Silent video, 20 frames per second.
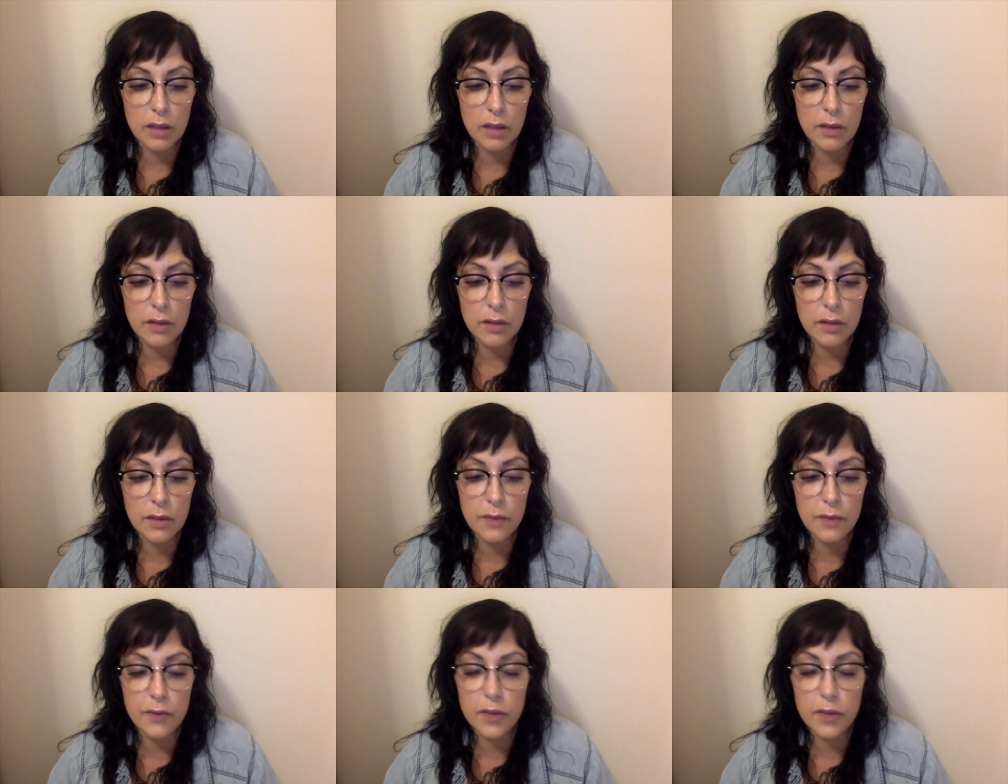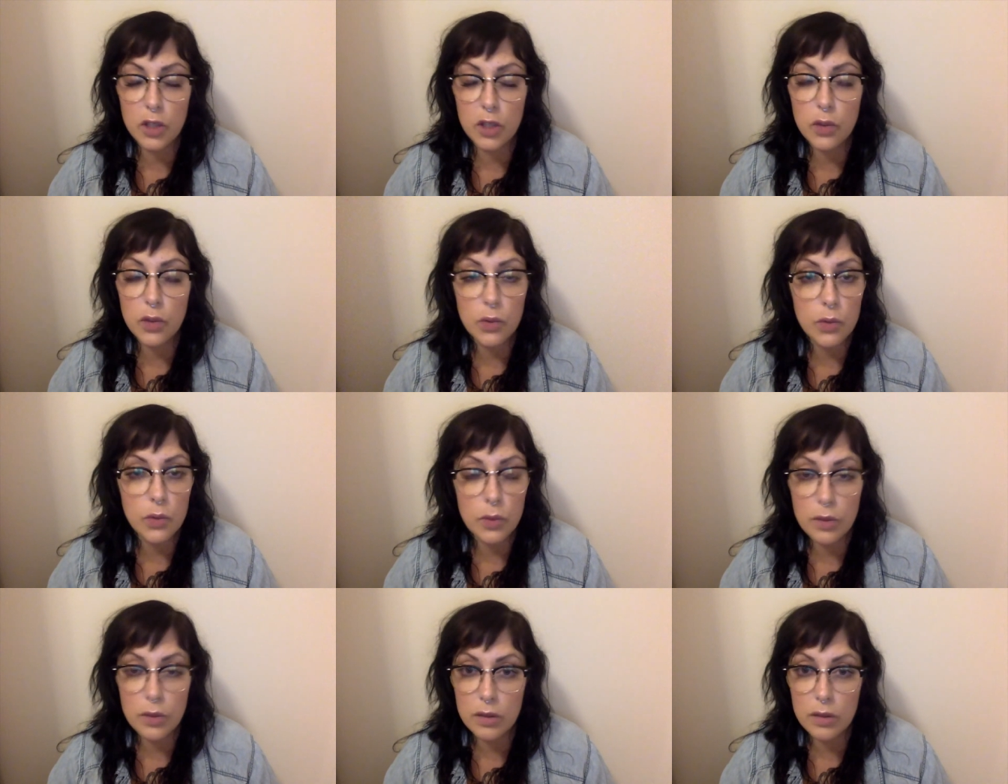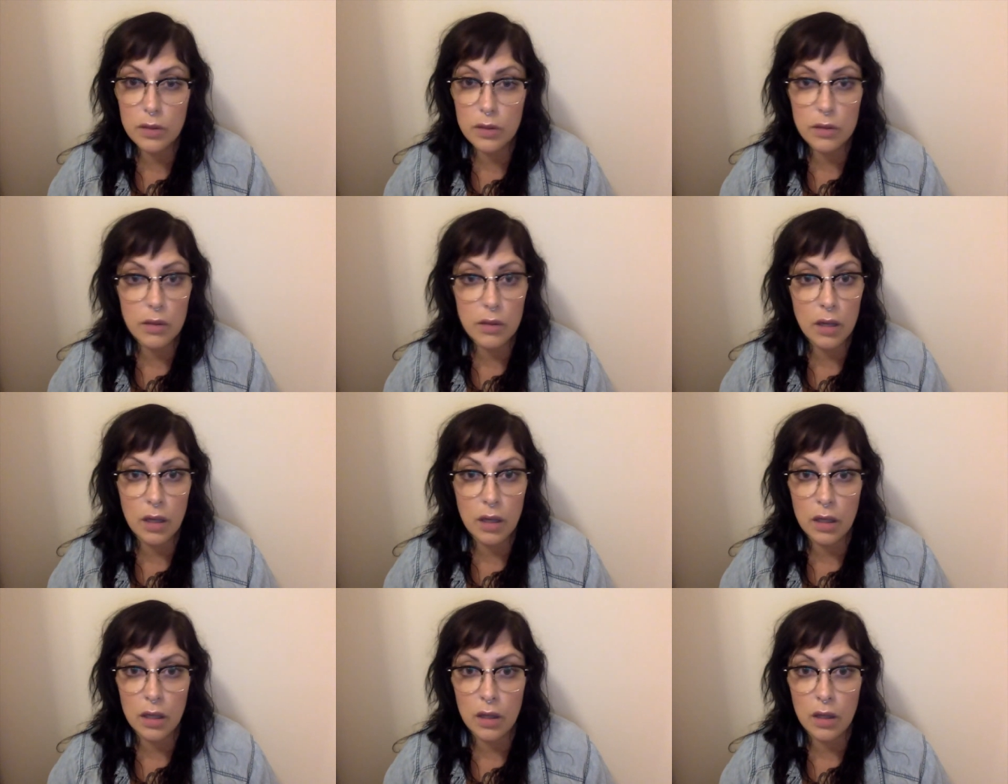the few
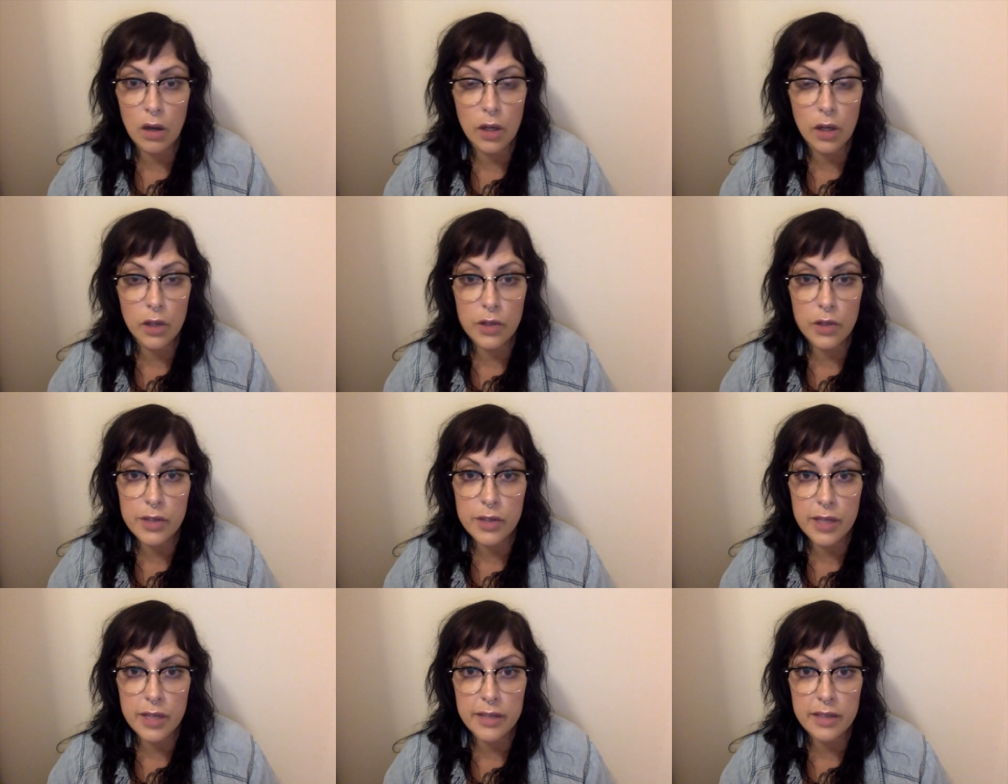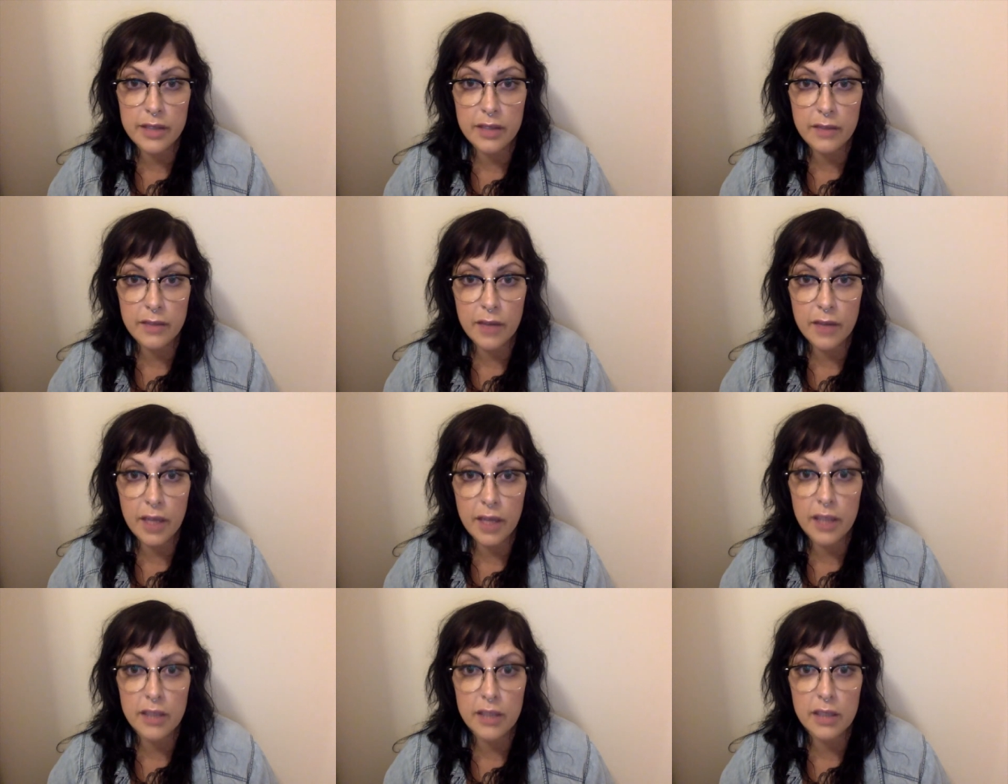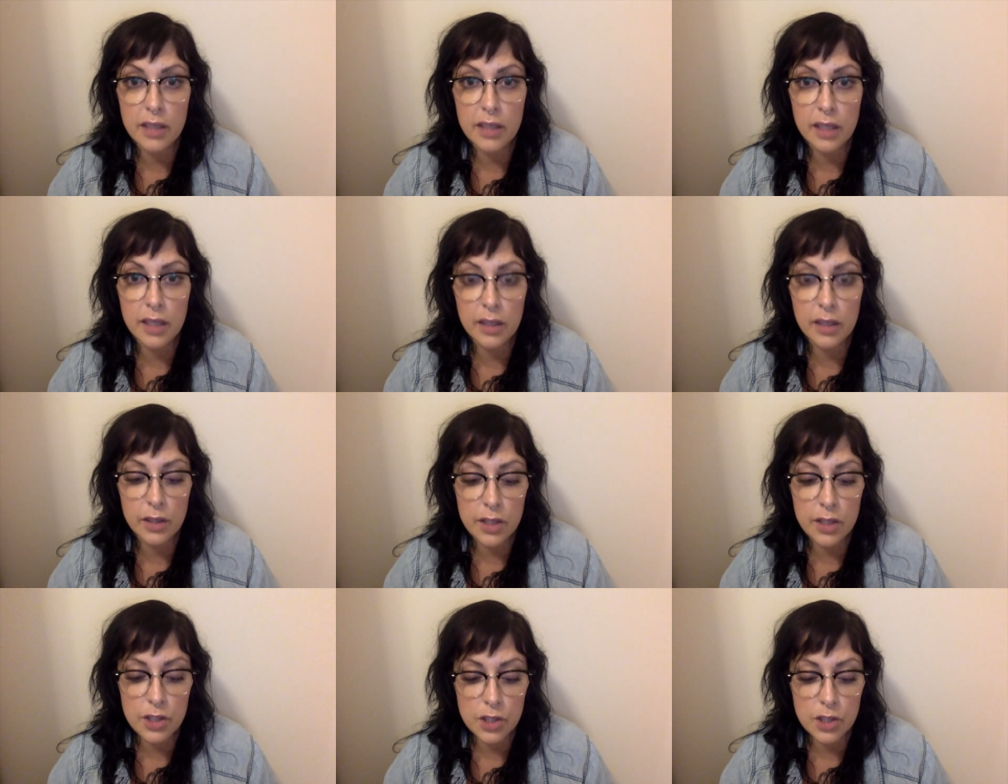uh, articles I did find in
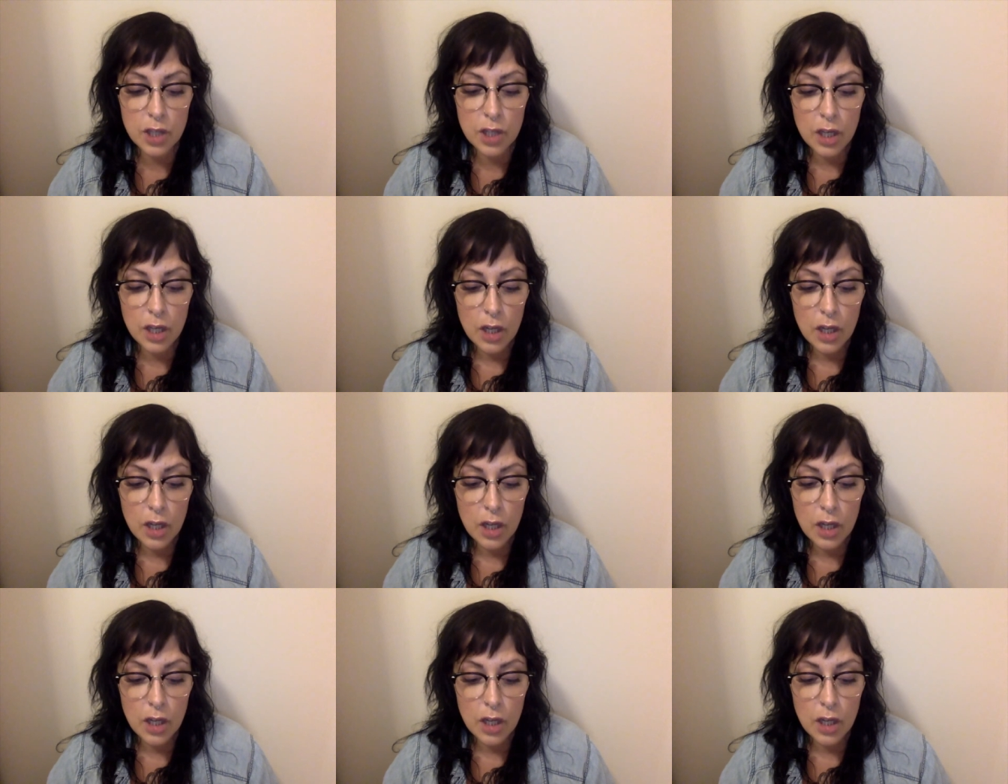English,